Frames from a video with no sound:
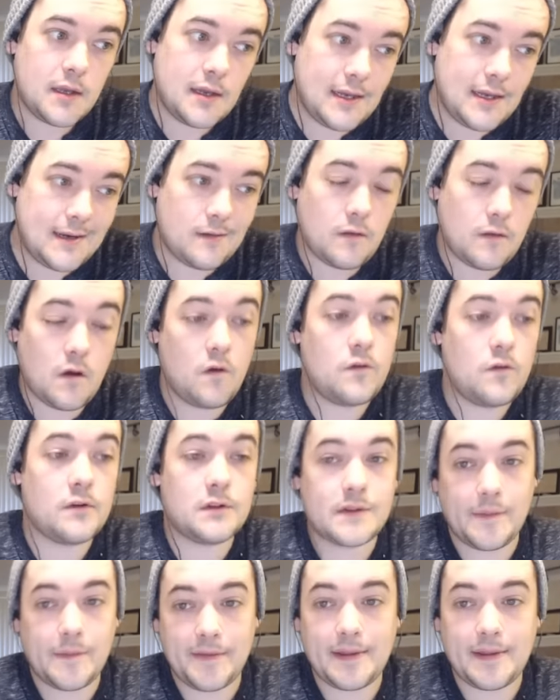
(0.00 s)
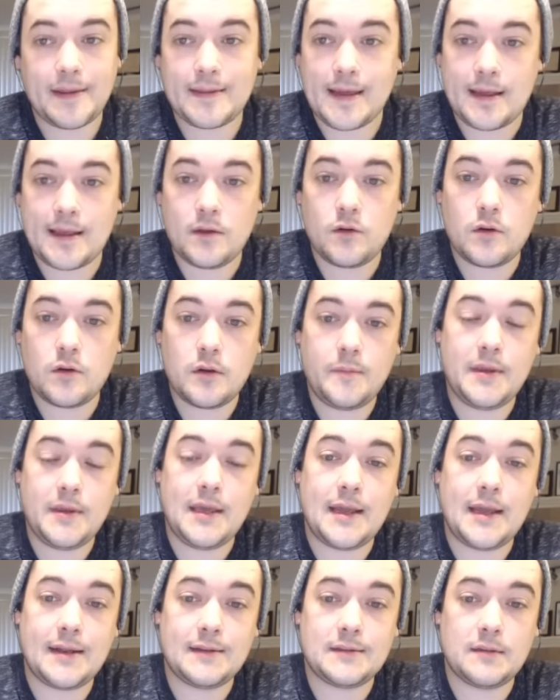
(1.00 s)
you need a loan or something like that, you could be
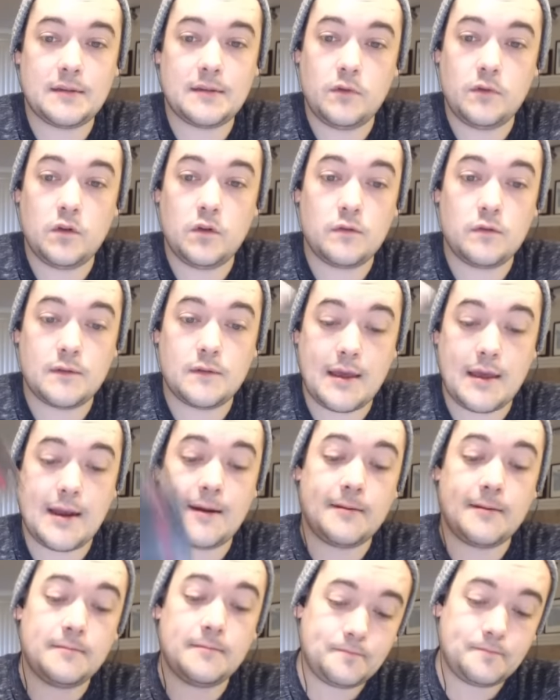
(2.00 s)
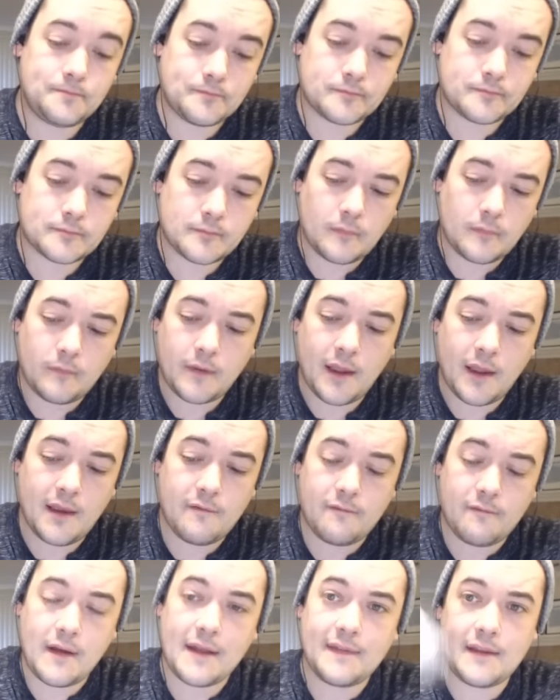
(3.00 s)
getting some news there.
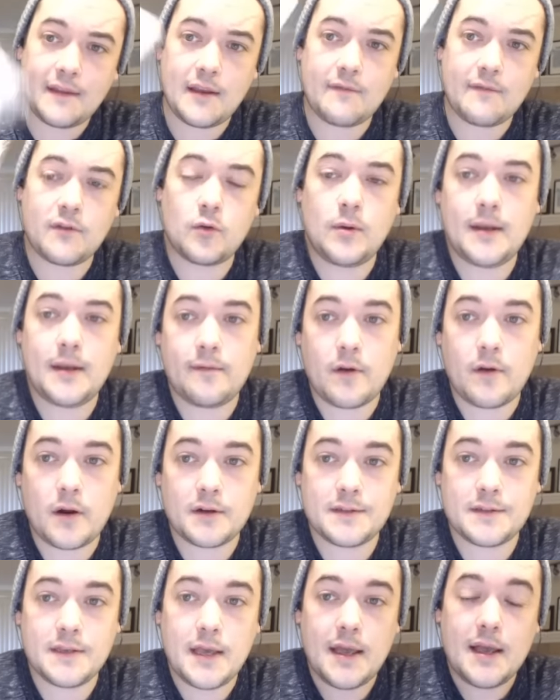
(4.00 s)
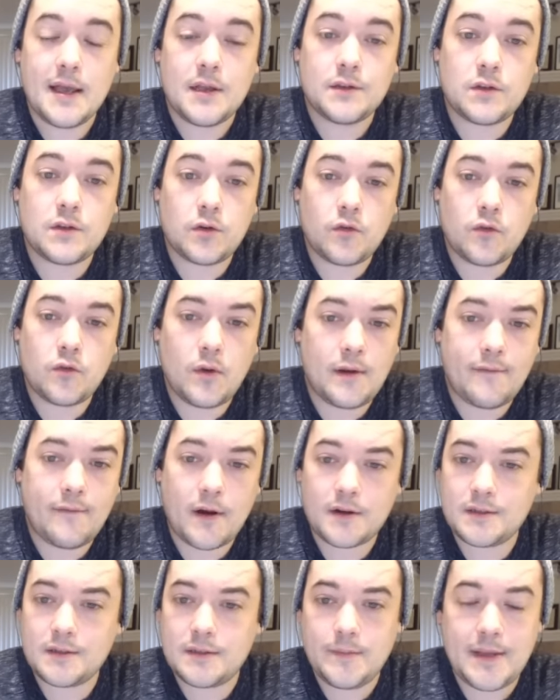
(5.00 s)
And finally, you have the Queen of Hearts. So Queen of
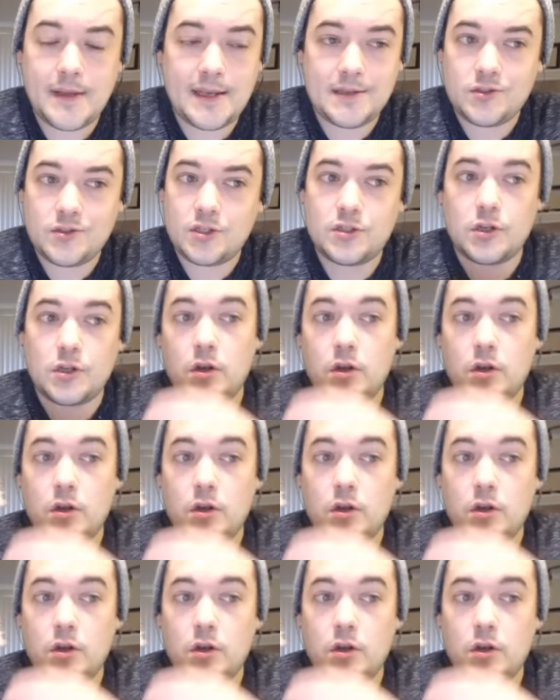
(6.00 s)
Hearts to me is just